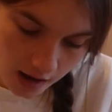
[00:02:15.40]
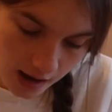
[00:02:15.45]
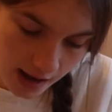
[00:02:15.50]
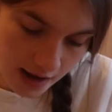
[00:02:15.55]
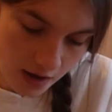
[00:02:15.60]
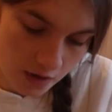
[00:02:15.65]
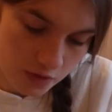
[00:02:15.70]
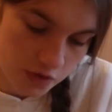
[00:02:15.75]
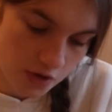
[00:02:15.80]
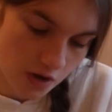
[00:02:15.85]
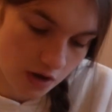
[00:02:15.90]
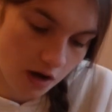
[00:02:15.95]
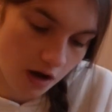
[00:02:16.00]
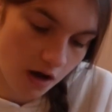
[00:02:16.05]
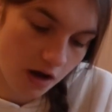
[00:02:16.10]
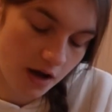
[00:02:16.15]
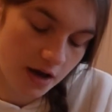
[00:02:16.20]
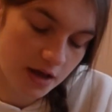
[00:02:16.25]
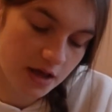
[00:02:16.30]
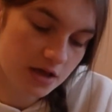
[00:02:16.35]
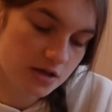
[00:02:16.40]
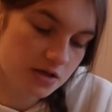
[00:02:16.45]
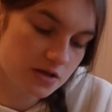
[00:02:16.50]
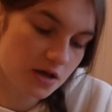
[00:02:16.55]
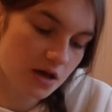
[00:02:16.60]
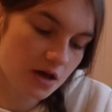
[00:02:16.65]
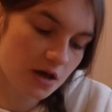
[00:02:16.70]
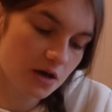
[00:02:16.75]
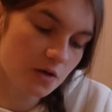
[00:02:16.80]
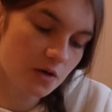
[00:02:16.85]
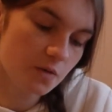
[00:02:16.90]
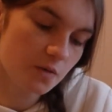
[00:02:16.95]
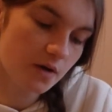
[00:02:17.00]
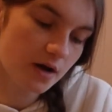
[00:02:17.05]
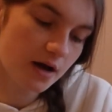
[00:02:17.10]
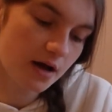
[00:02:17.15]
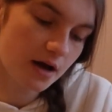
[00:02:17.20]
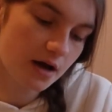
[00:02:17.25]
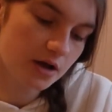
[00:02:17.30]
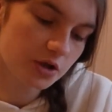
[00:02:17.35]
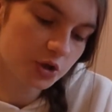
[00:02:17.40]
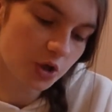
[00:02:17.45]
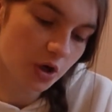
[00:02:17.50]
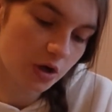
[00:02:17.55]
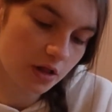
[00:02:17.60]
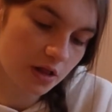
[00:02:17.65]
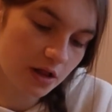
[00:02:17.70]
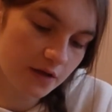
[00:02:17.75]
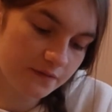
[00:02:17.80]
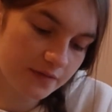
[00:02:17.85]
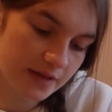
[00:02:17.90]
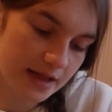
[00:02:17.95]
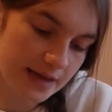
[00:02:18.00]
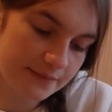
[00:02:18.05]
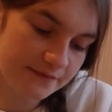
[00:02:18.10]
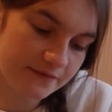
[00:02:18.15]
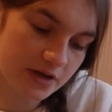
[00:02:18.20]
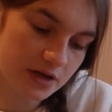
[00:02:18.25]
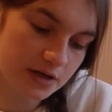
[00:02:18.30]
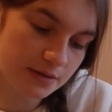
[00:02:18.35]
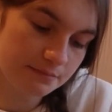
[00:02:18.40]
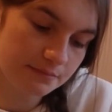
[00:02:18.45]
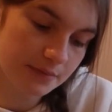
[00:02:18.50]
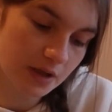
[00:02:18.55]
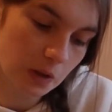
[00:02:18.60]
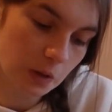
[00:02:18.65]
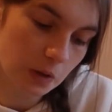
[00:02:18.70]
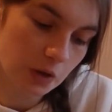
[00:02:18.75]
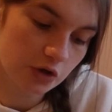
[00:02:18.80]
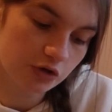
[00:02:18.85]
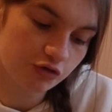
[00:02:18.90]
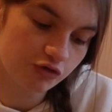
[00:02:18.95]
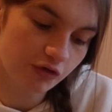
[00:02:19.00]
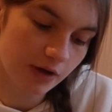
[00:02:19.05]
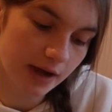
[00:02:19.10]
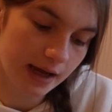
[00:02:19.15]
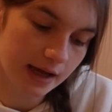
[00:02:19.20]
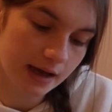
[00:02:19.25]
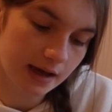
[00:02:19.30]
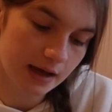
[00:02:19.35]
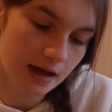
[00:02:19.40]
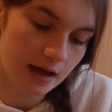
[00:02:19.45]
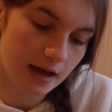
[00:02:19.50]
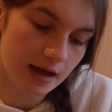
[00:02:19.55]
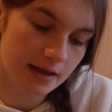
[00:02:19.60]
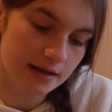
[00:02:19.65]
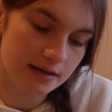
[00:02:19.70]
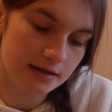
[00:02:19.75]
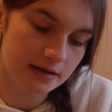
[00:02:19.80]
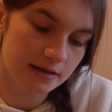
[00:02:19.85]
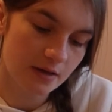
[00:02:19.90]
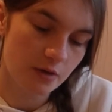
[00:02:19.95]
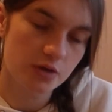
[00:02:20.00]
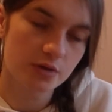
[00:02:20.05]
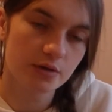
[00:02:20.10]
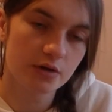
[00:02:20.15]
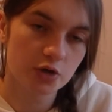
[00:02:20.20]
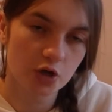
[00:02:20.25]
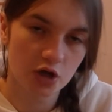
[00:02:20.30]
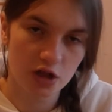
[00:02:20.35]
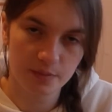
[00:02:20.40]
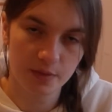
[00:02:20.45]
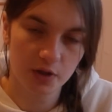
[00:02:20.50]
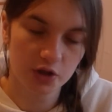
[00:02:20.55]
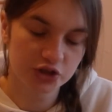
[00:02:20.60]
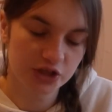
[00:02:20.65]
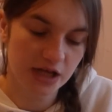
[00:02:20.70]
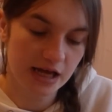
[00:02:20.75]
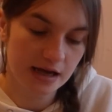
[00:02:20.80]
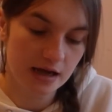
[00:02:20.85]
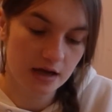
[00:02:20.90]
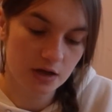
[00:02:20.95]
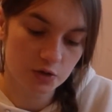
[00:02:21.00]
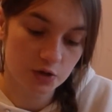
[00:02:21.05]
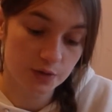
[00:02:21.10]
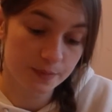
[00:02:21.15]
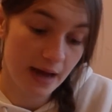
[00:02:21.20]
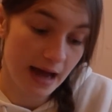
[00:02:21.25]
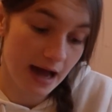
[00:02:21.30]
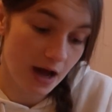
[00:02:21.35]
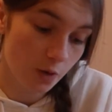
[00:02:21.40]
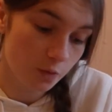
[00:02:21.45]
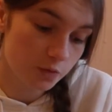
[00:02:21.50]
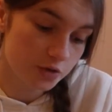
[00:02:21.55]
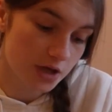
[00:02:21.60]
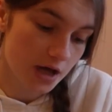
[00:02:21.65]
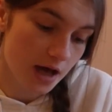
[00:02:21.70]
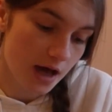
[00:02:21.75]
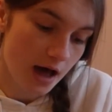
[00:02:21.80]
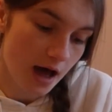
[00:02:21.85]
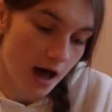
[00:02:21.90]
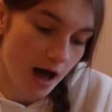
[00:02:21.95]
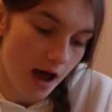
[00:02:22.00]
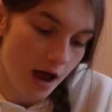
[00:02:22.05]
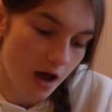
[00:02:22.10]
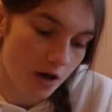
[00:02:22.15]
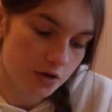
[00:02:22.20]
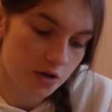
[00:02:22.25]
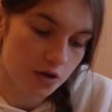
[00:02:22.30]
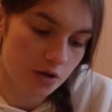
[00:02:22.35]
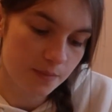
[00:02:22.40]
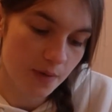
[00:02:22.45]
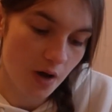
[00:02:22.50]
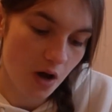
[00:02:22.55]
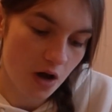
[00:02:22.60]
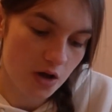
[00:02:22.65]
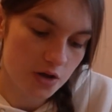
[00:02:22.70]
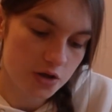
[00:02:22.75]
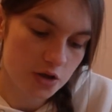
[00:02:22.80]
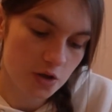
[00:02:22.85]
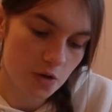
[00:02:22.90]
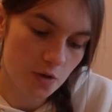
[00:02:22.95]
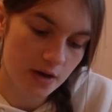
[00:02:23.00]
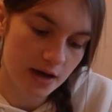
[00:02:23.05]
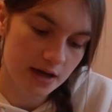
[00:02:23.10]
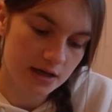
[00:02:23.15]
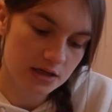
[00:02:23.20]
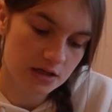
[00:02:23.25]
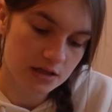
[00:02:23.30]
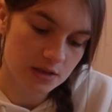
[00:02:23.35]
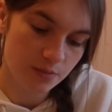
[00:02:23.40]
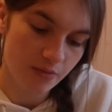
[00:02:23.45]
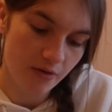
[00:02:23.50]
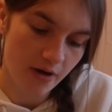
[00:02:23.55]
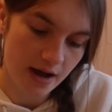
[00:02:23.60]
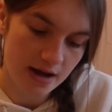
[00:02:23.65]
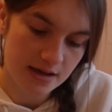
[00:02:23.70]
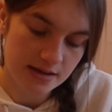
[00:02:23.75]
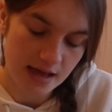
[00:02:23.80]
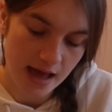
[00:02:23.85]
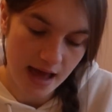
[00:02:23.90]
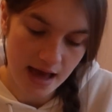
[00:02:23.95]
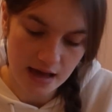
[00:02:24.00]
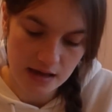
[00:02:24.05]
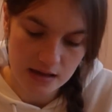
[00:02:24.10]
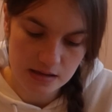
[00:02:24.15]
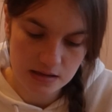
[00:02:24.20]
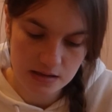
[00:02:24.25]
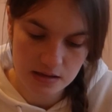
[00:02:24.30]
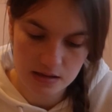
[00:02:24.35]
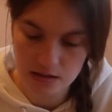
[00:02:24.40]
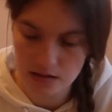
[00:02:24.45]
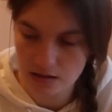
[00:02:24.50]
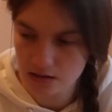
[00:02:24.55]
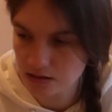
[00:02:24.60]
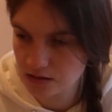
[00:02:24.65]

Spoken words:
I also got a Yazoo chocolate flavoured milk drink and those are a chocolate milkshake. It's a pound. I also bought two Kinder Surprise eggs.